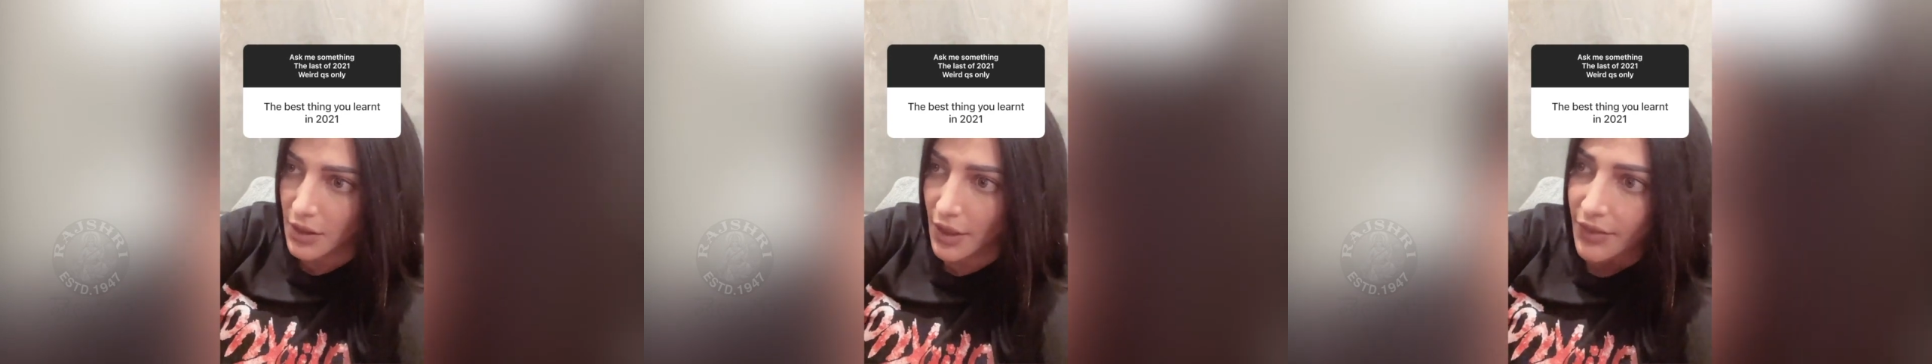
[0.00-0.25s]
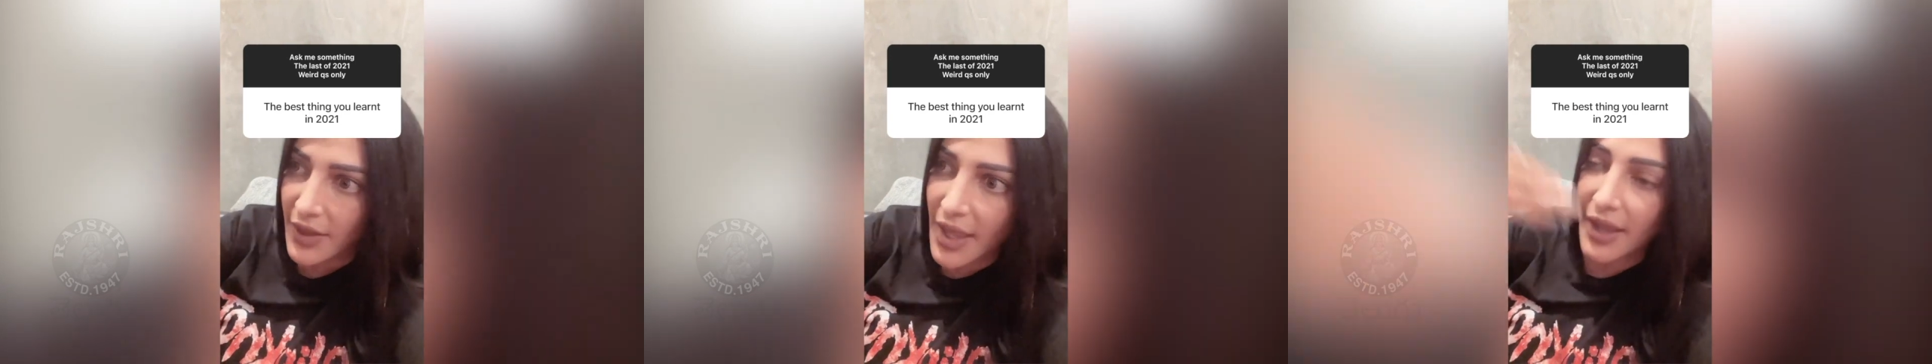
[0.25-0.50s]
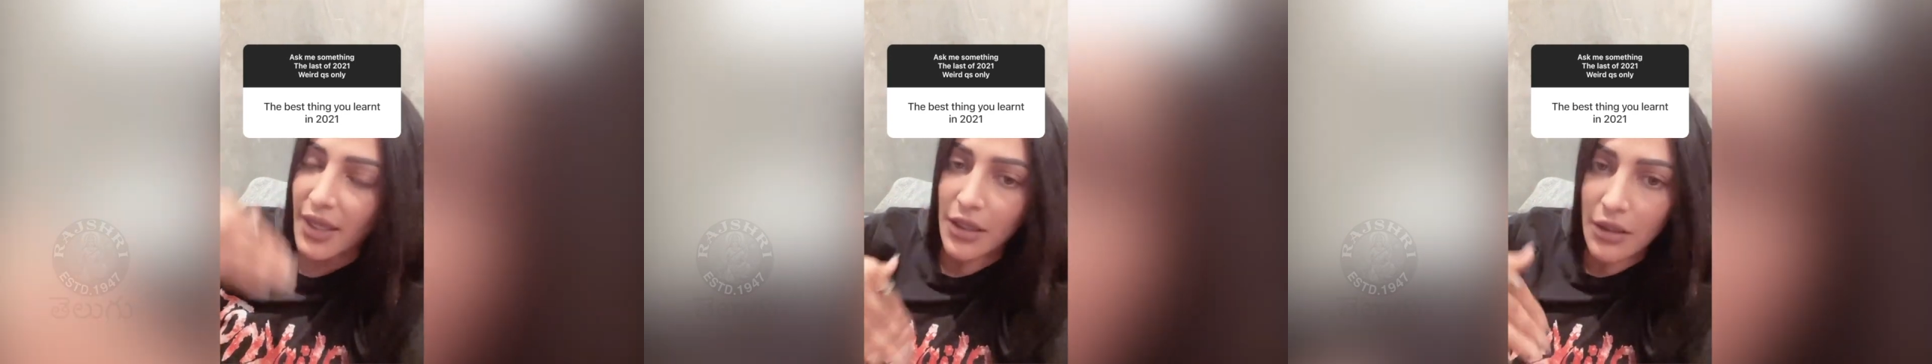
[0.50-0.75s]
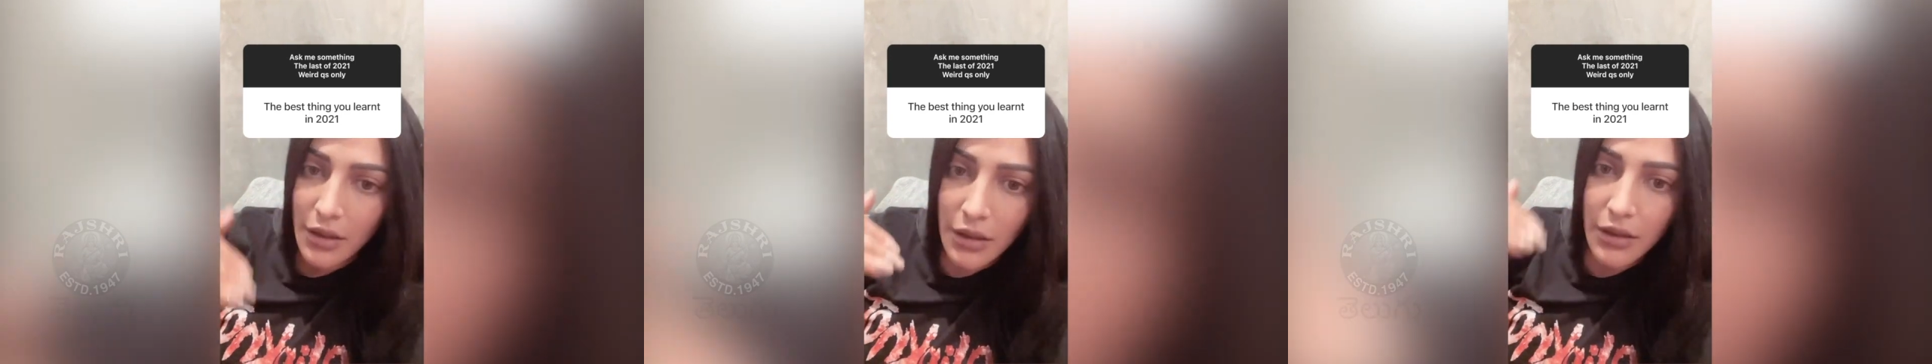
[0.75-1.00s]
and their
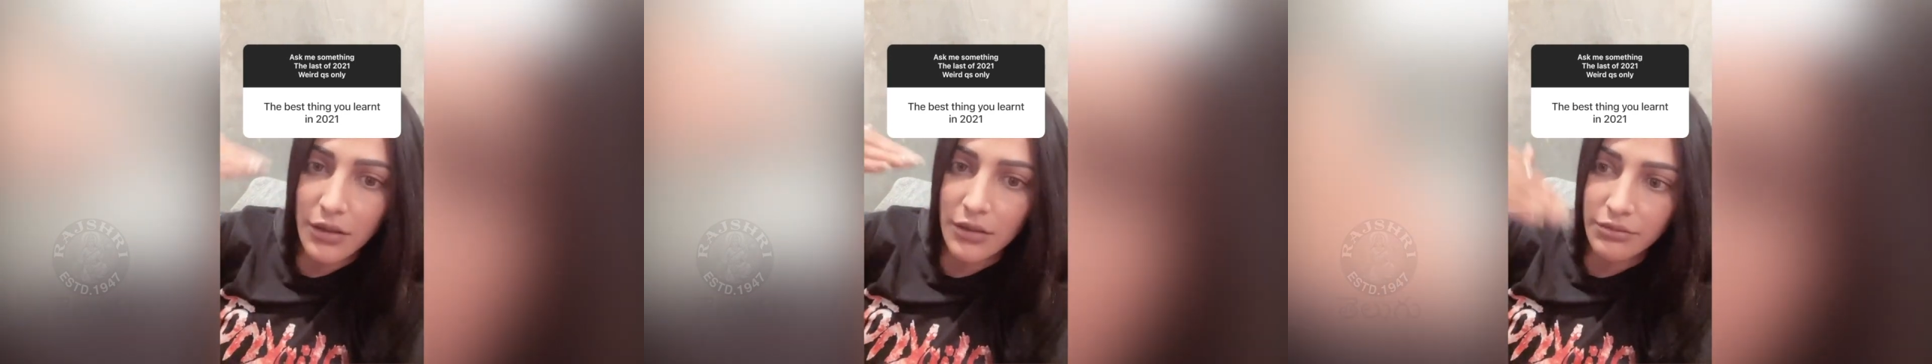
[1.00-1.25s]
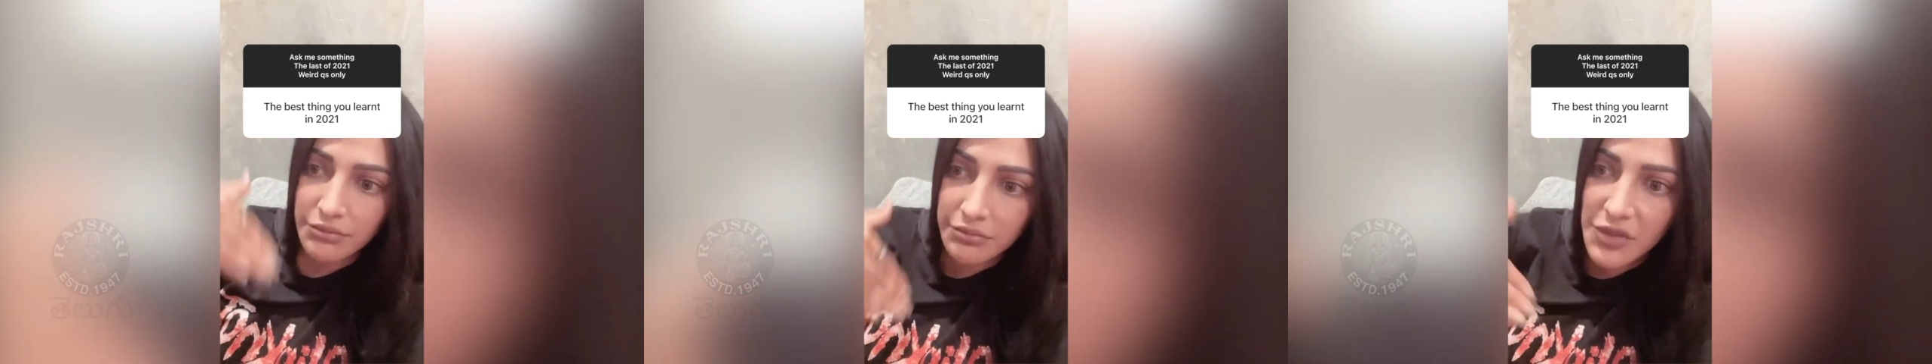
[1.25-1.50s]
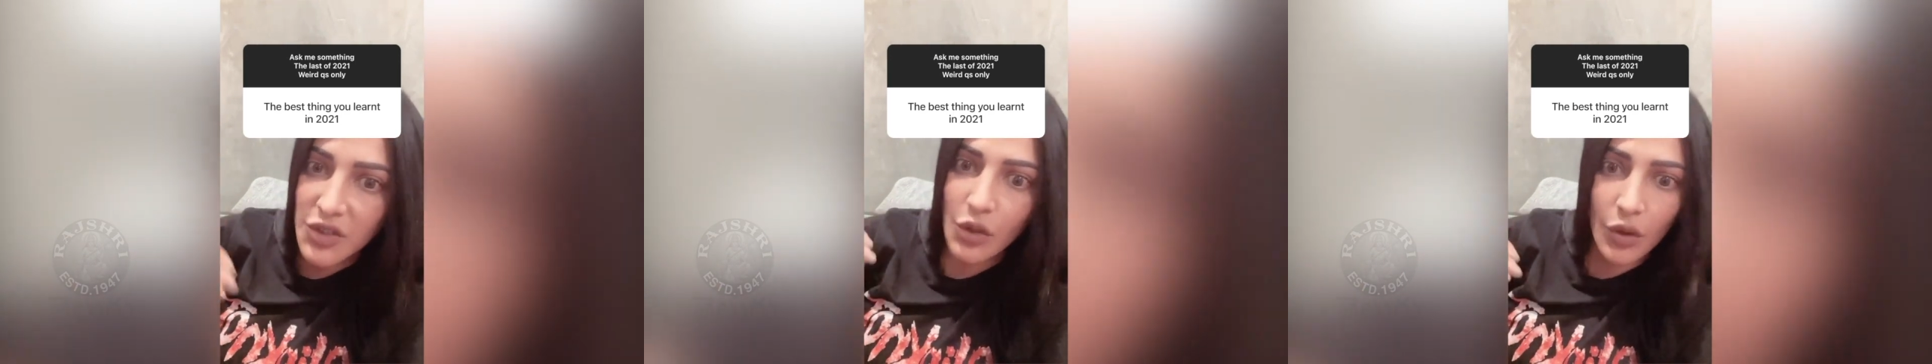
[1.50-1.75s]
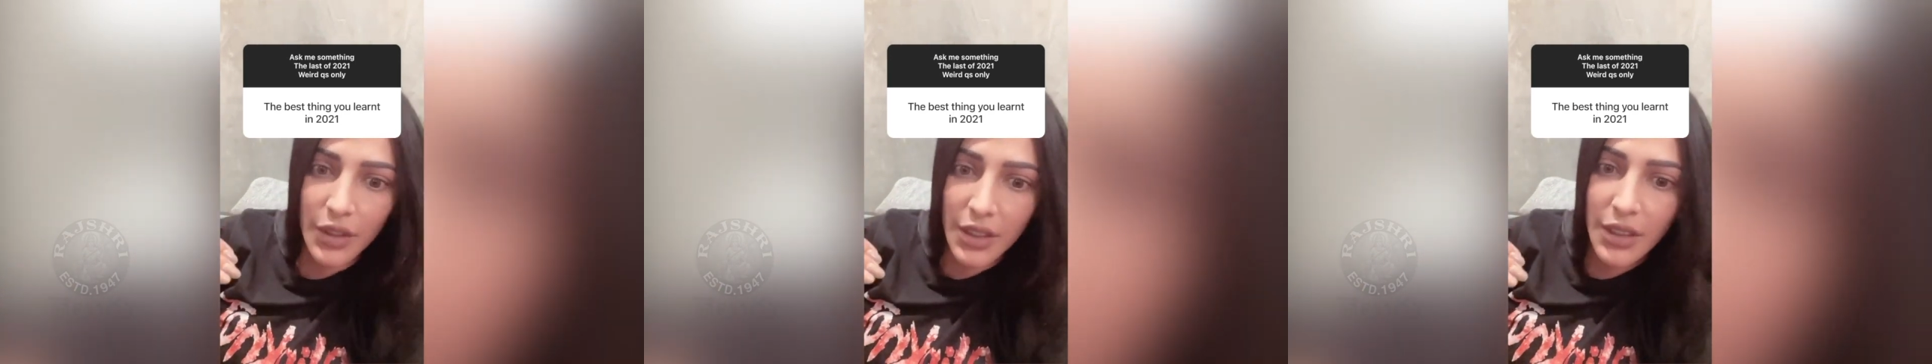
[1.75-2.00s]
inner
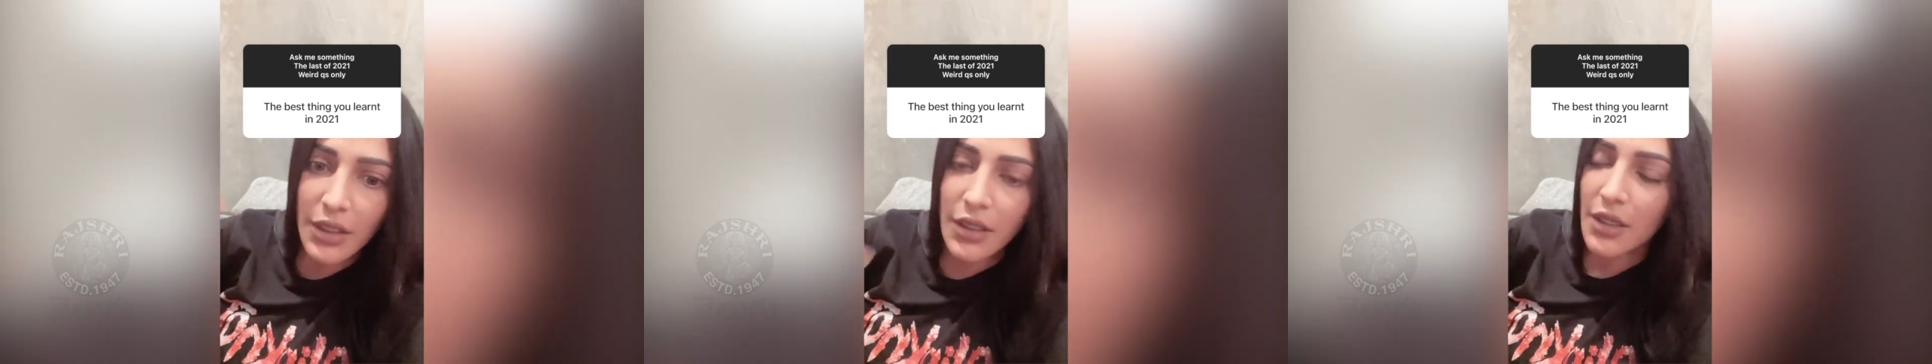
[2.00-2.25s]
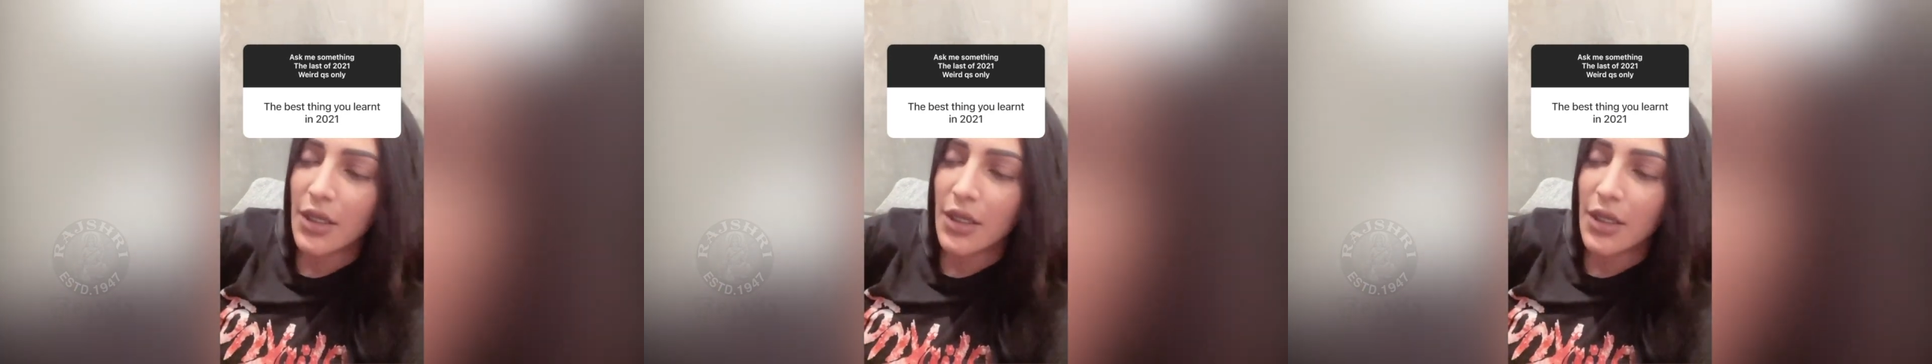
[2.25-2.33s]
story.